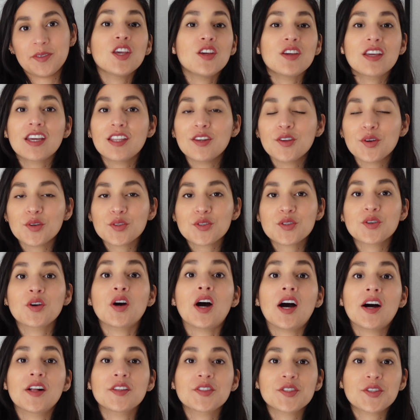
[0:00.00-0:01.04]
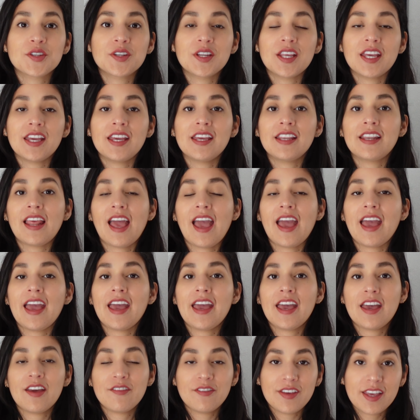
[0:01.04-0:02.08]
You can also alternate
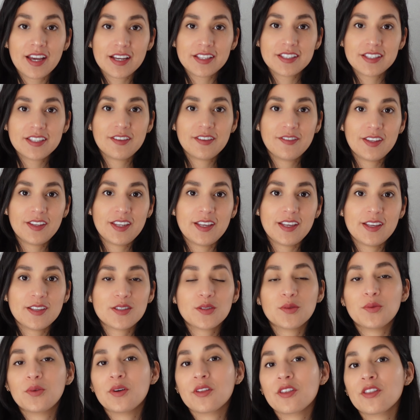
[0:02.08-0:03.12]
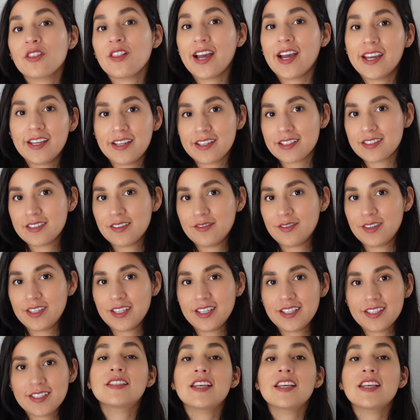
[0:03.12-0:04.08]
heavy activities with light activities.